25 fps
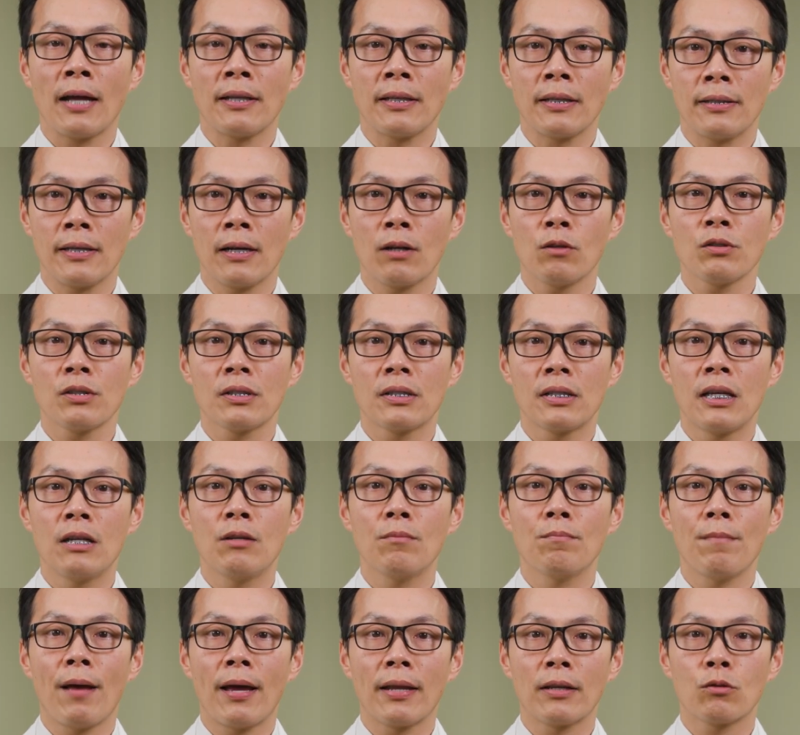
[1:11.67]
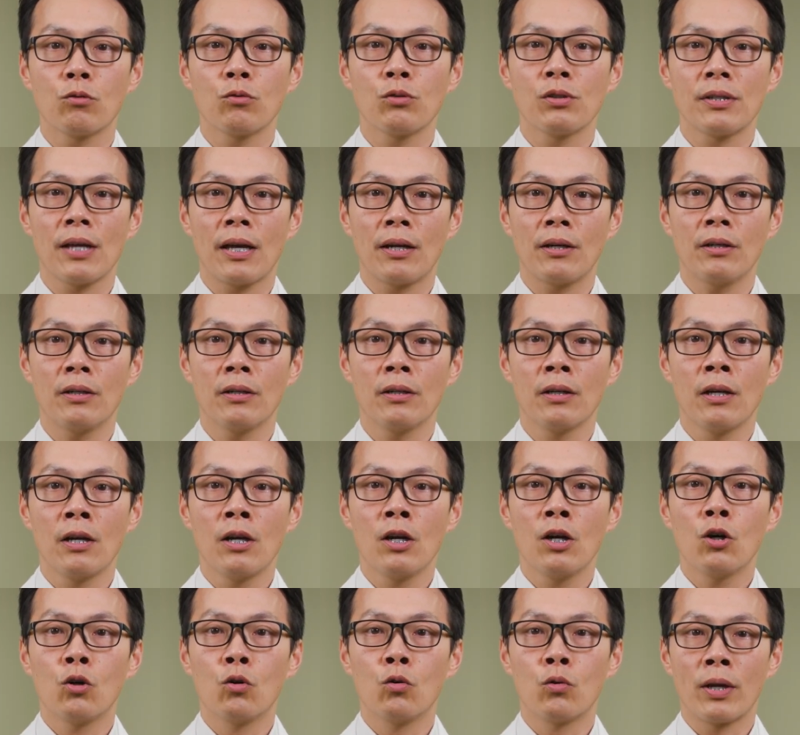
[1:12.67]
at the Dell Seton Medical Center
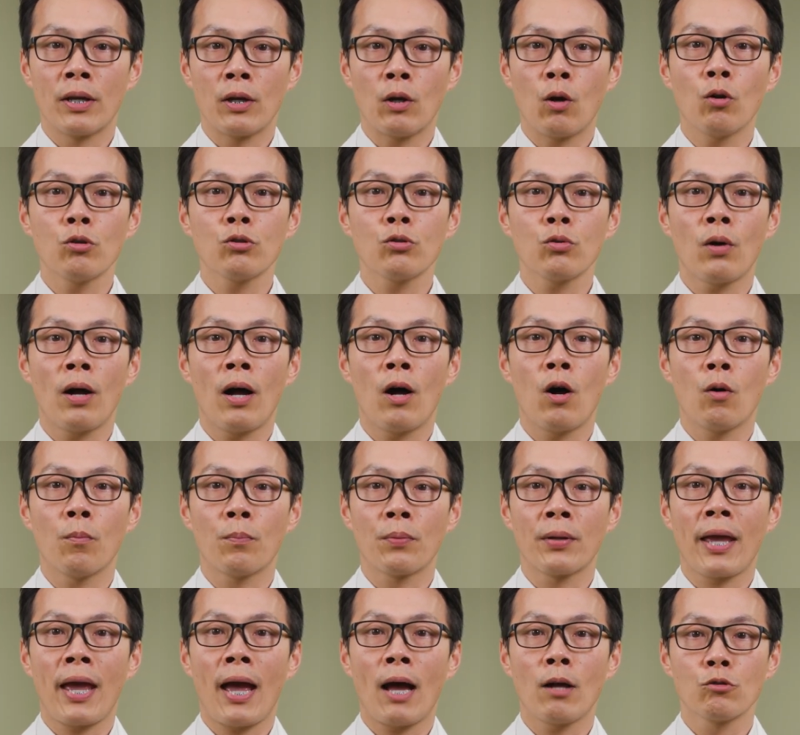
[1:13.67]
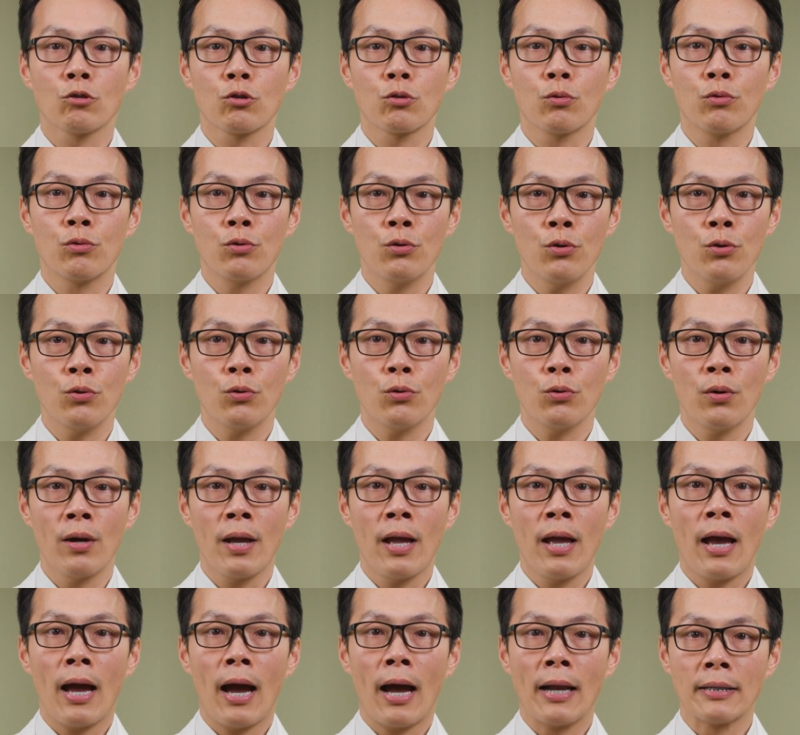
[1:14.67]
who can also help counsel you
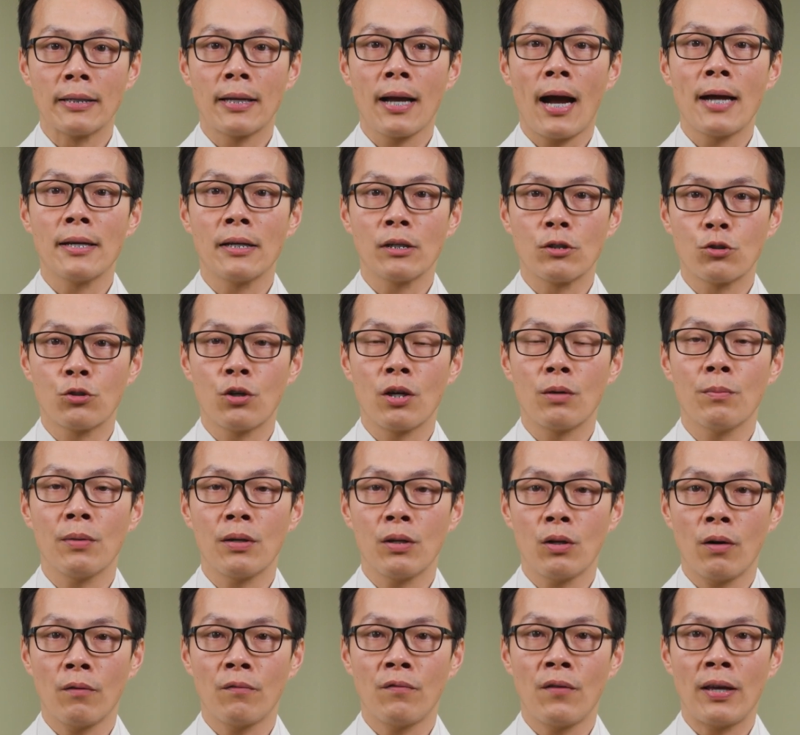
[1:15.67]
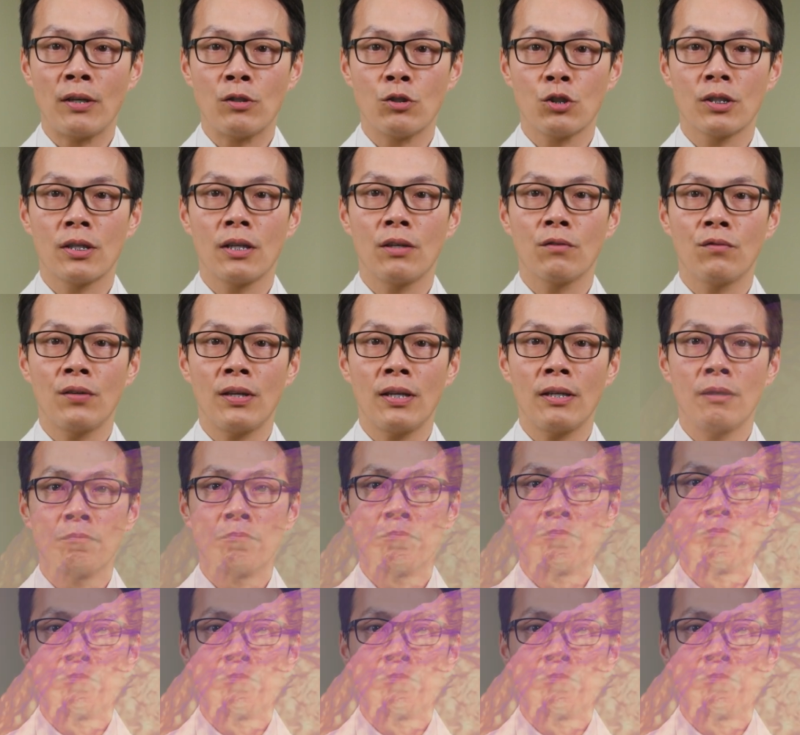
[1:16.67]
and guide the treatment of H C V.